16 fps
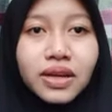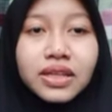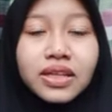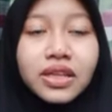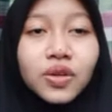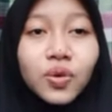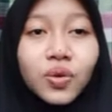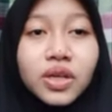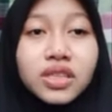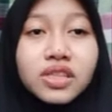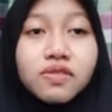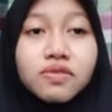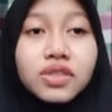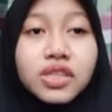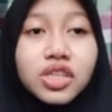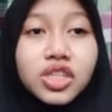creative
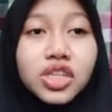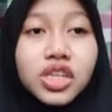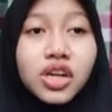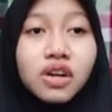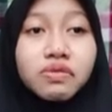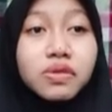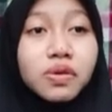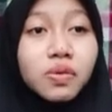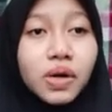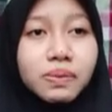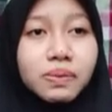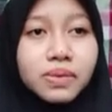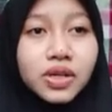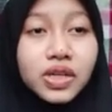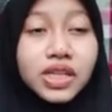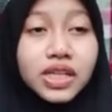teaching of grammar
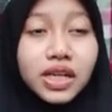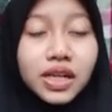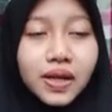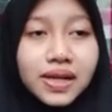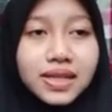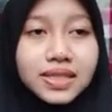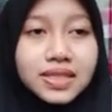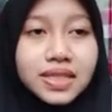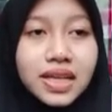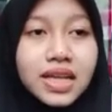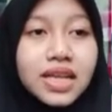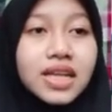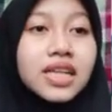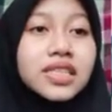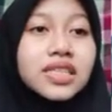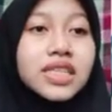in class
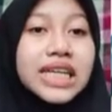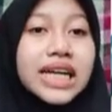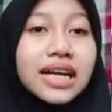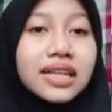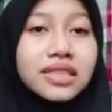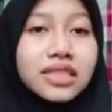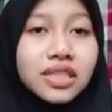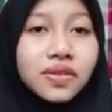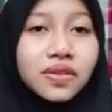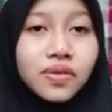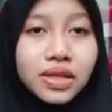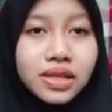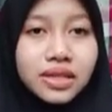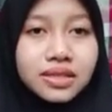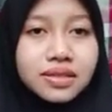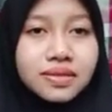to counter
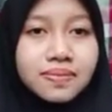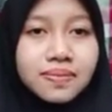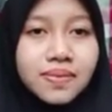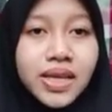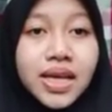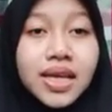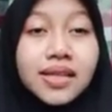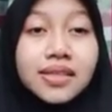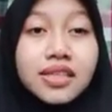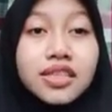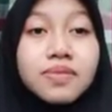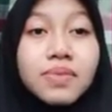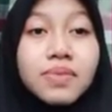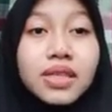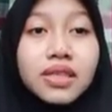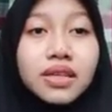this. This
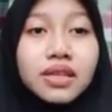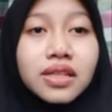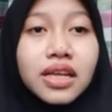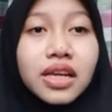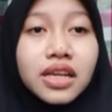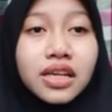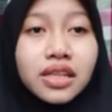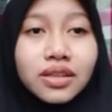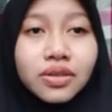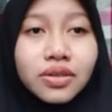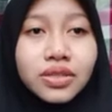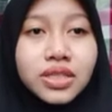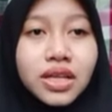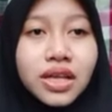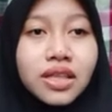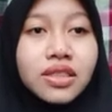method includes
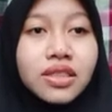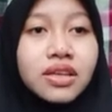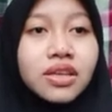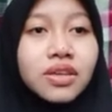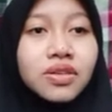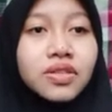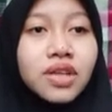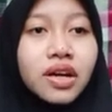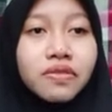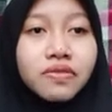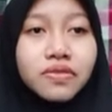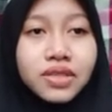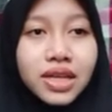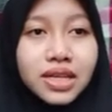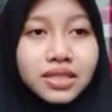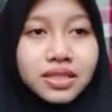the use of
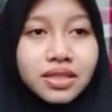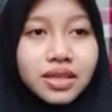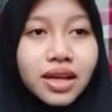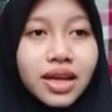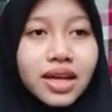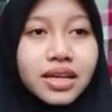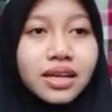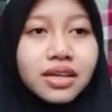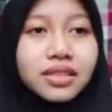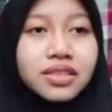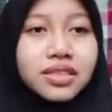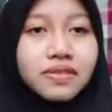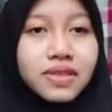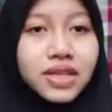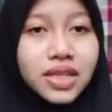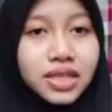tasks and
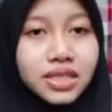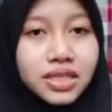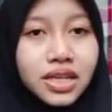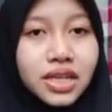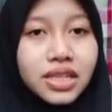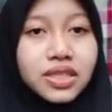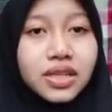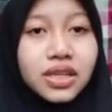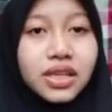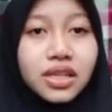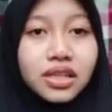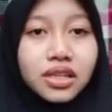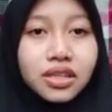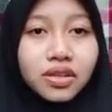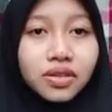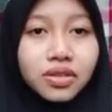activities to
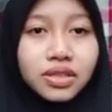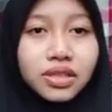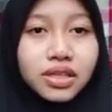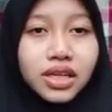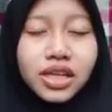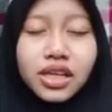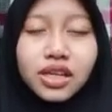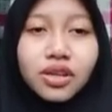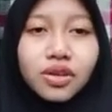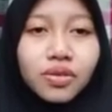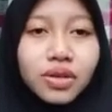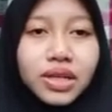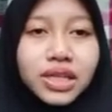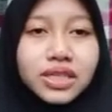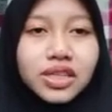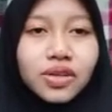
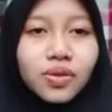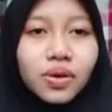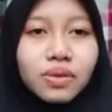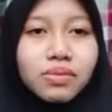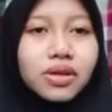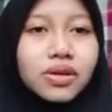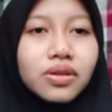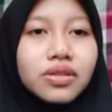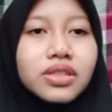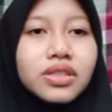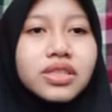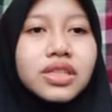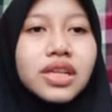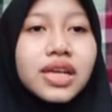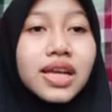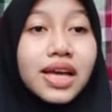inculcate grammar rules
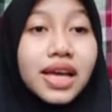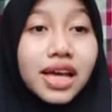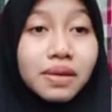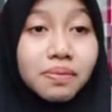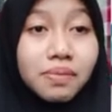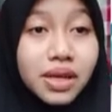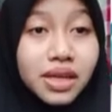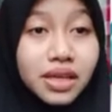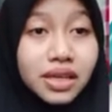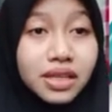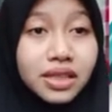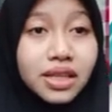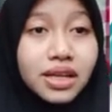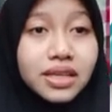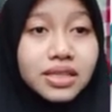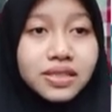and make it
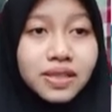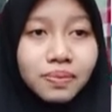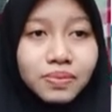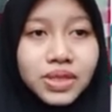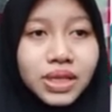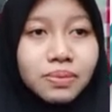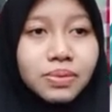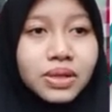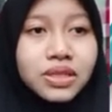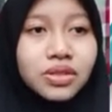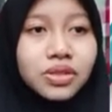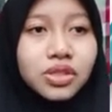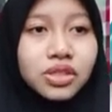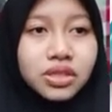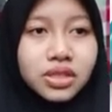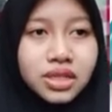acceptable to
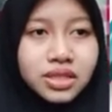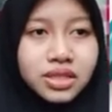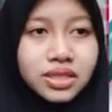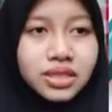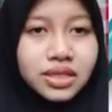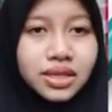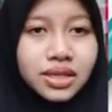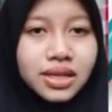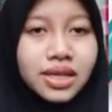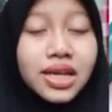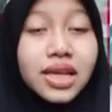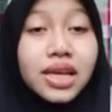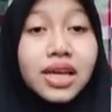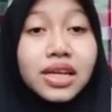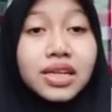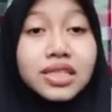students.
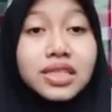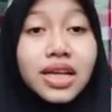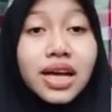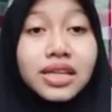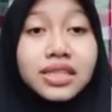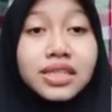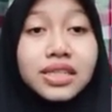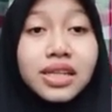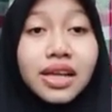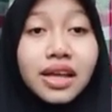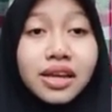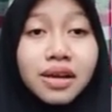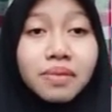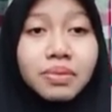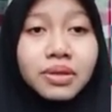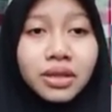It is
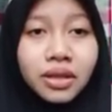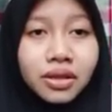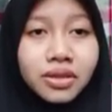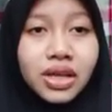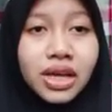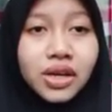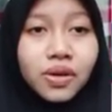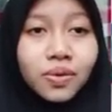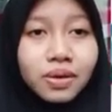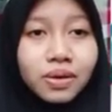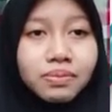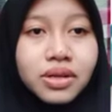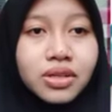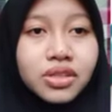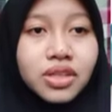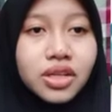undeniable that grammar
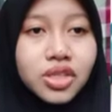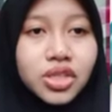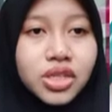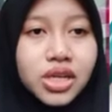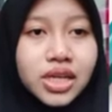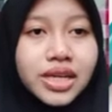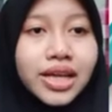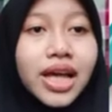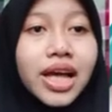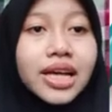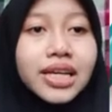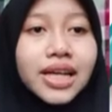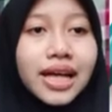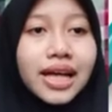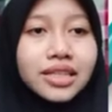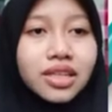teaching
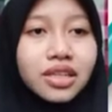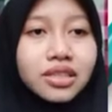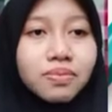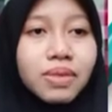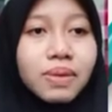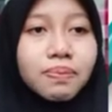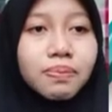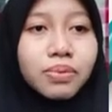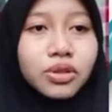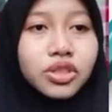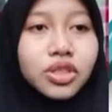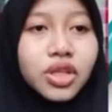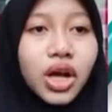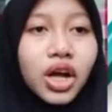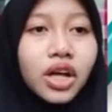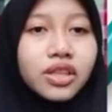cannot be put
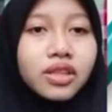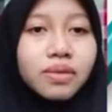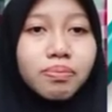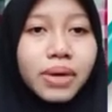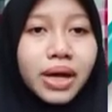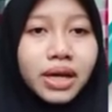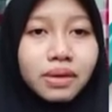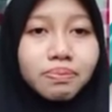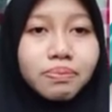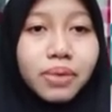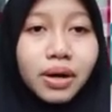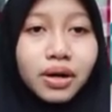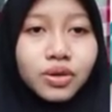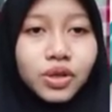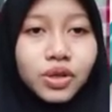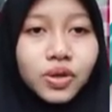on the back
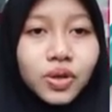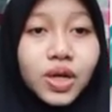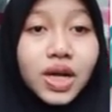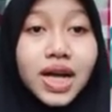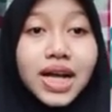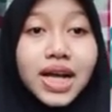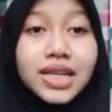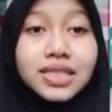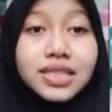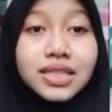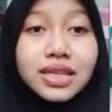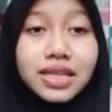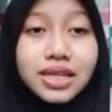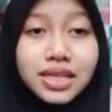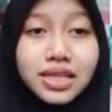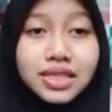burner as
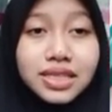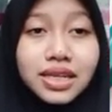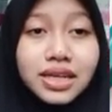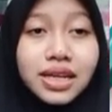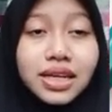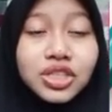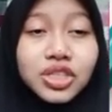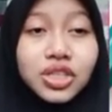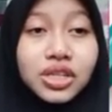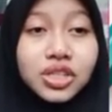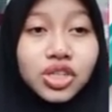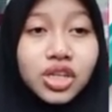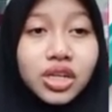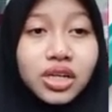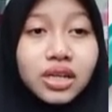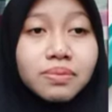it is an essential
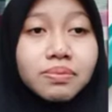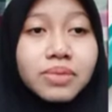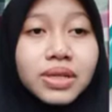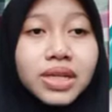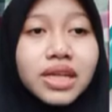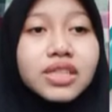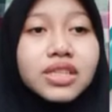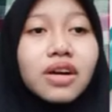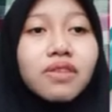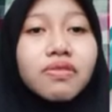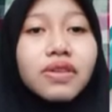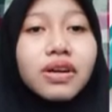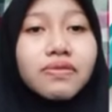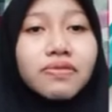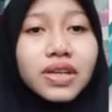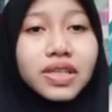component of
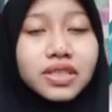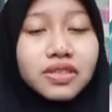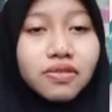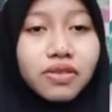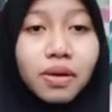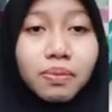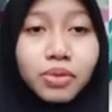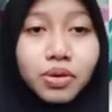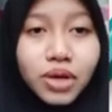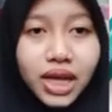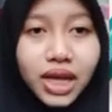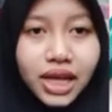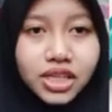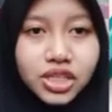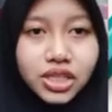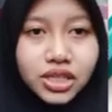effective
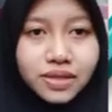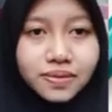communication.